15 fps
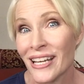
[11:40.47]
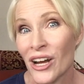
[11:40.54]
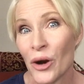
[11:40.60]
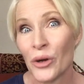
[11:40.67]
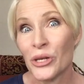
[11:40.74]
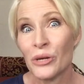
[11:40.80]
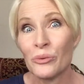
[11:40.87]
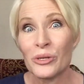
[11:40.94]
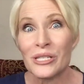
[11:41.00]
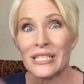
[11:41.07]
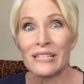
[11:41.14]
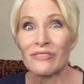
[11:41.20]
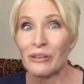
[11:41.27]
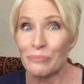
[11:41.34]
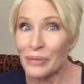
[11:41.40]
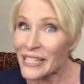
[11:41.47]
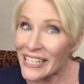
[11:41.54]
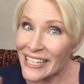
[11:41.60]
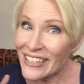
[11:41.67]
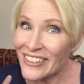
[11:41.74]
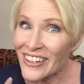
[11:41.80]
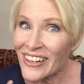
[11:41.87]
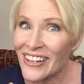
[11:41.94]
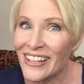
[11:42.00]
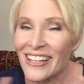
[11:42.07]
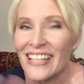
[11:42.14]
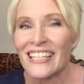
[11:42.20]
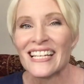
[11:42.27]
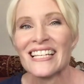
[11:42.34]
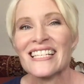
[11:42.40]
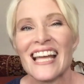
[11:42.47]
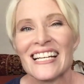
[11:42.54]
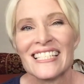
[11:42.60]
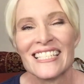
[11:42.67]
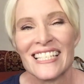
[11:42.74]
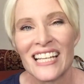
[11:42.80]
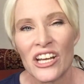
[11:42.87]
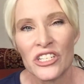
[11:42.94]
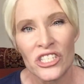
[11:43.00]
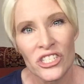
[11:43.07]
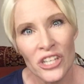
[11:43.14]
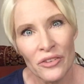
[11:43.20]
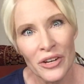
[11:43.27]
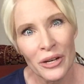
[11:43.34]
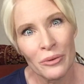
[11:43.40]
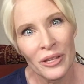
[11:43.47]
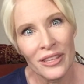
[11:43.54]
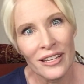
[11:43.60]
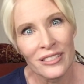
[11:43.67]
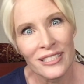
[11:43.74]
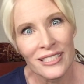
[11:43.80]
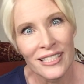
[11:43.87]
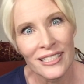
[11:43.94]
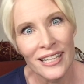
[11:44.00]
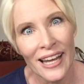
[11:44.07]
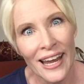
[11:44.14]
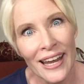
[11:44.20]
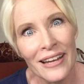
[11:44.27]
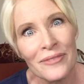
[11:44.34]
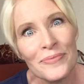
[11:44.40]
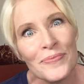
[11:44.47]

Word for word: or you wouldn't even be here connecting and sharing with us today